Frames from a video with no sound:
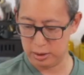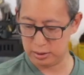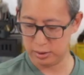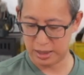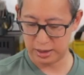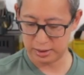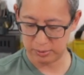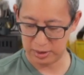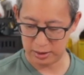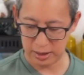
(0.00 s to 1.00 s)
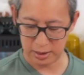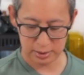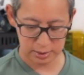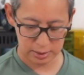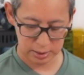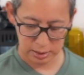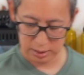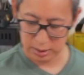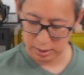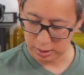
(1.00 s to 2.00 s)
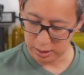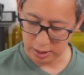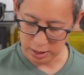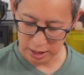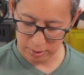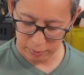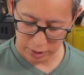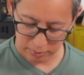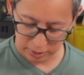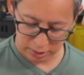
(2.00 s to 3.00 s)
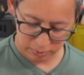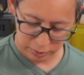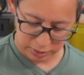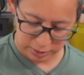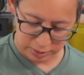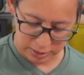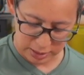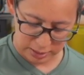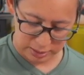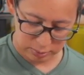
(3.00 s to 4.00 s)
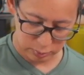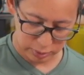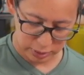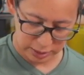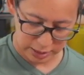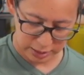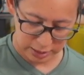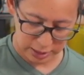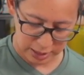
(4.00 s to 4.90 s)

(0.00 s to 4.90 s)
So that is something nice. I am probably going to put this one at the